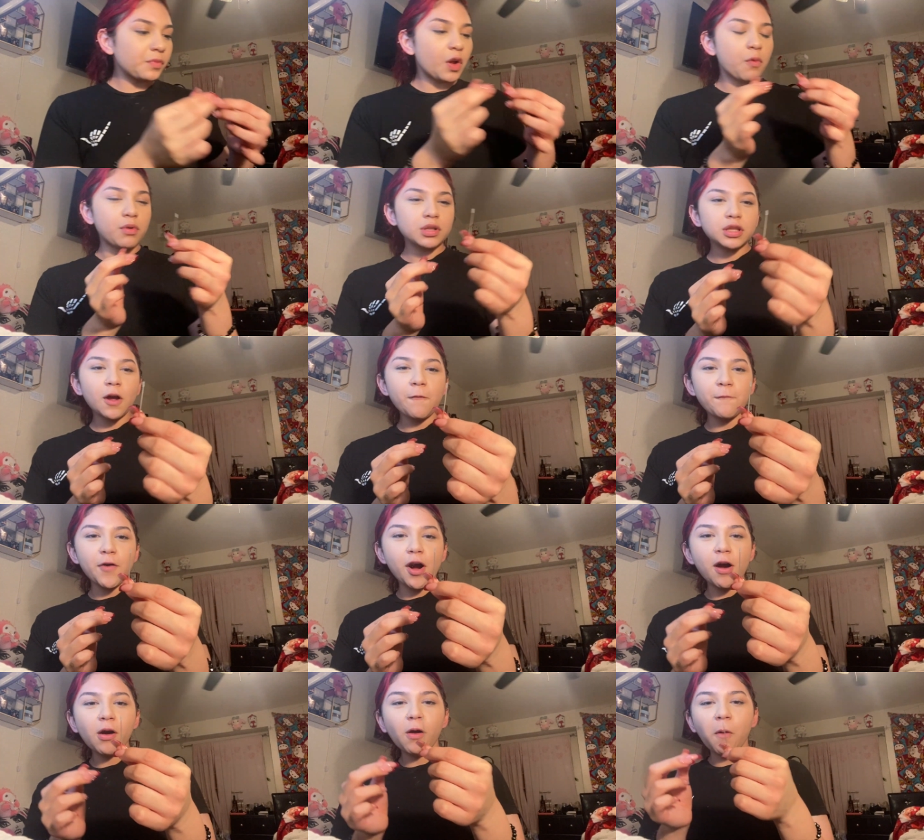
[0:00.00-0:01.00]
What the
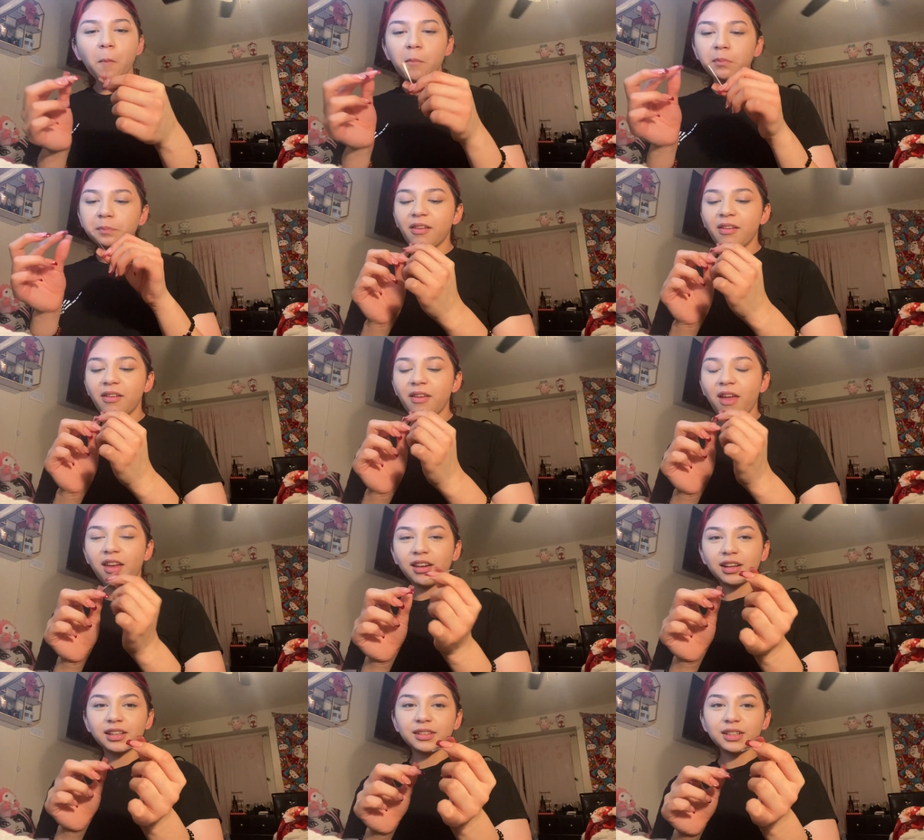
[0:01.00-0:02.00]
fuck?
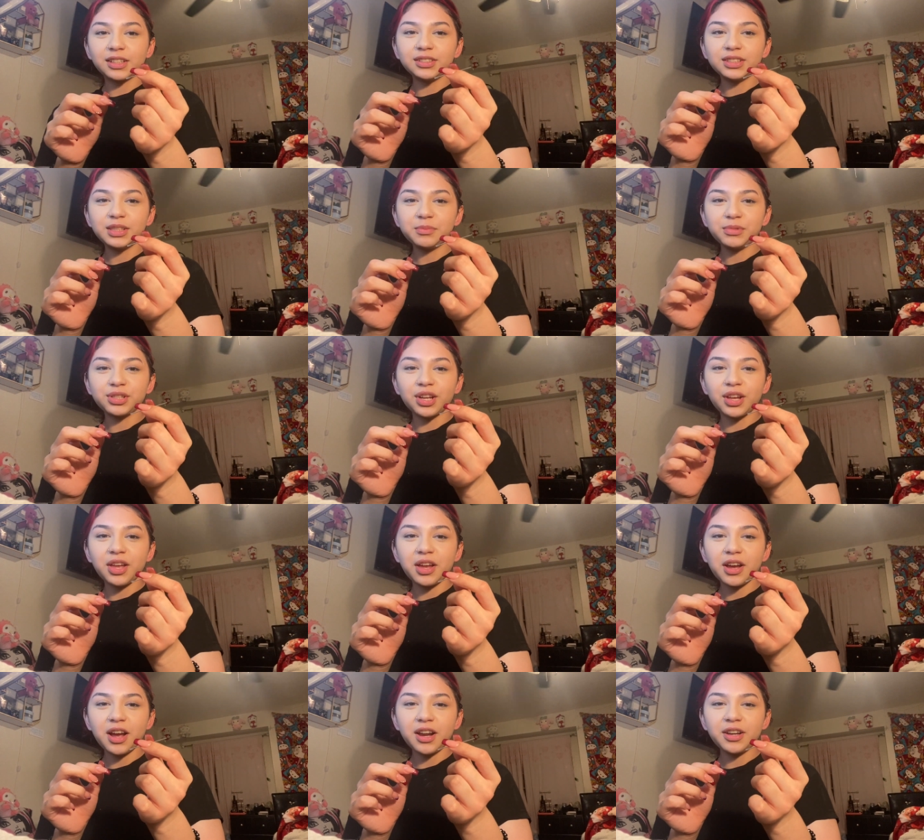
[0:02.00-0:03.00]
Can you see me
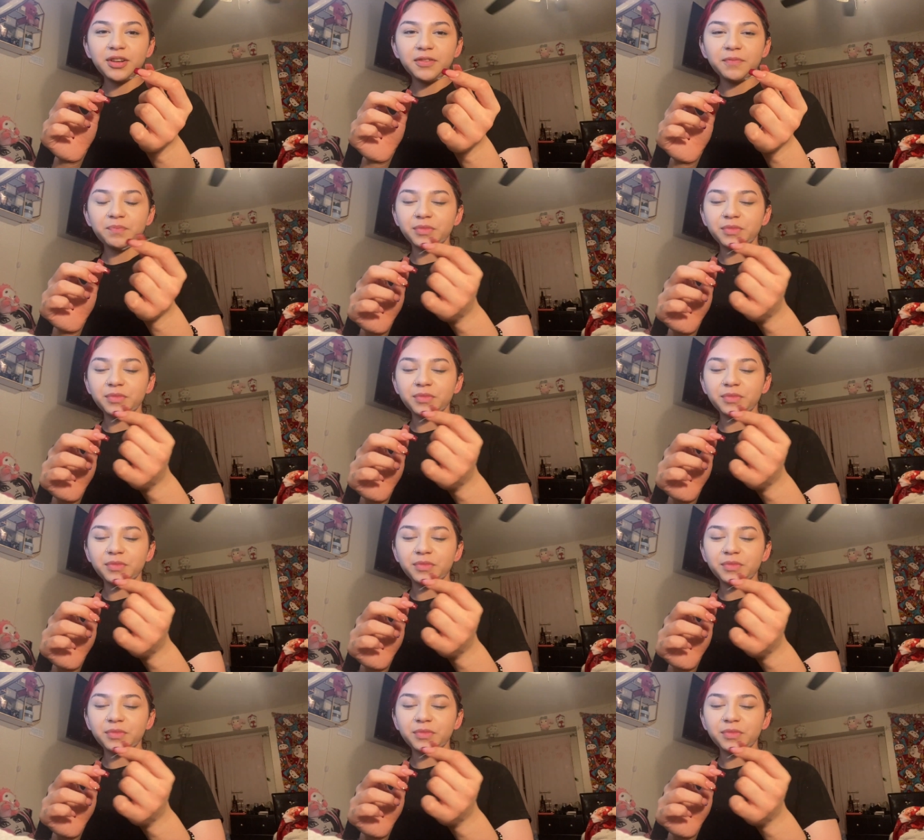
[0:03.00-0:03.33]
shaking, kind of?